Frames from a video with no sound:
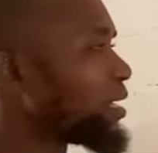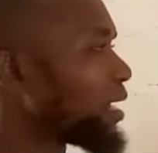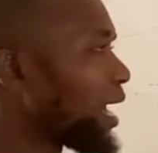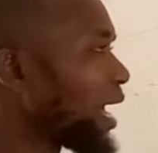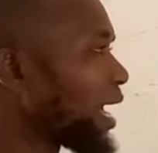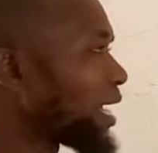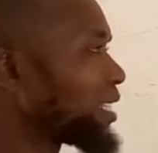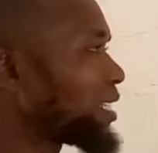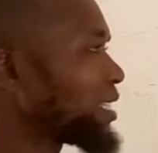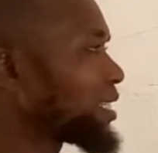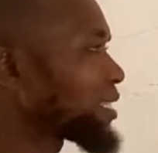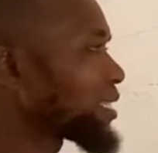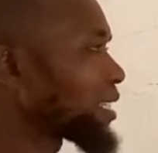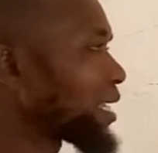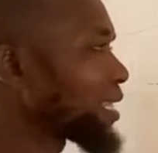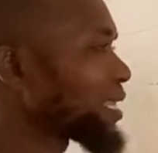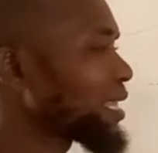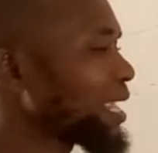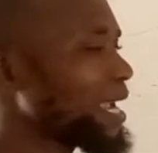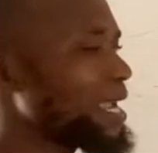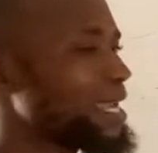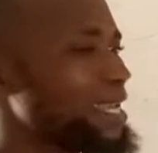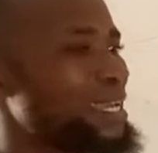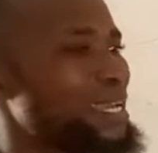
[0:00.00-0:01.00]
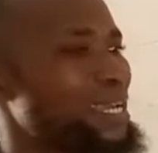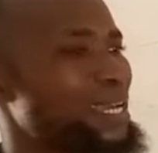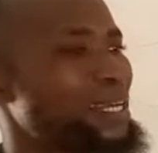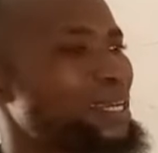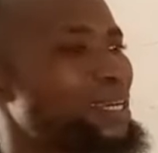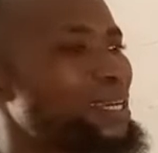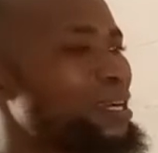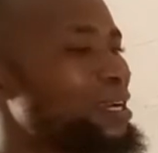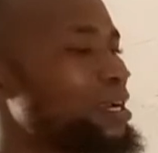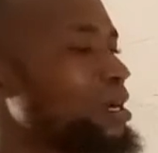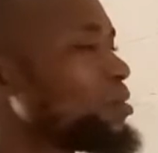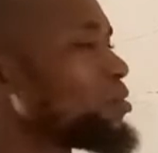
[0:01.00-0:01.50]
At this center
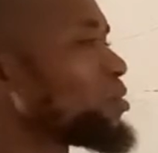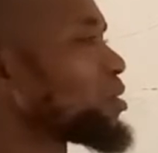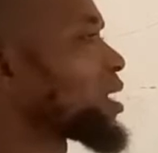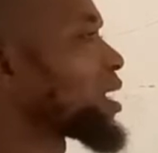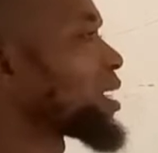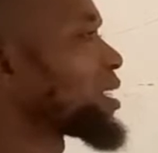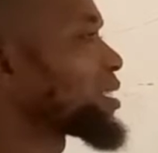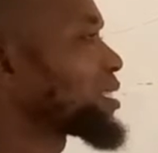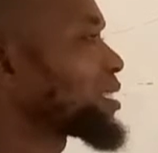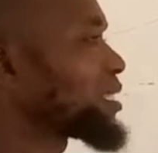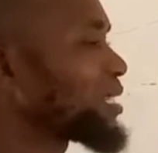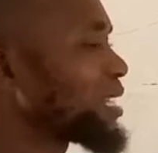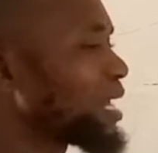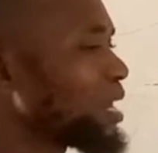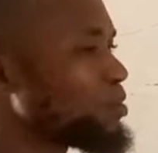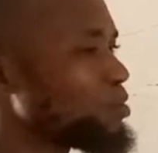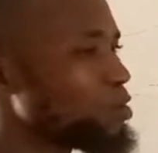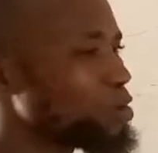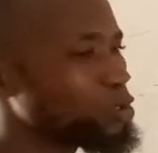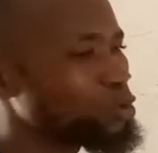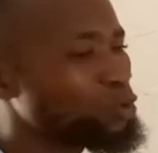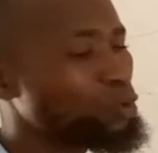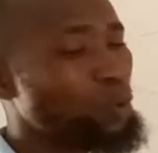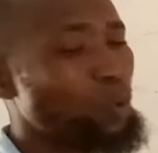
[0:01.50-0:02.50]
here, we can see that what?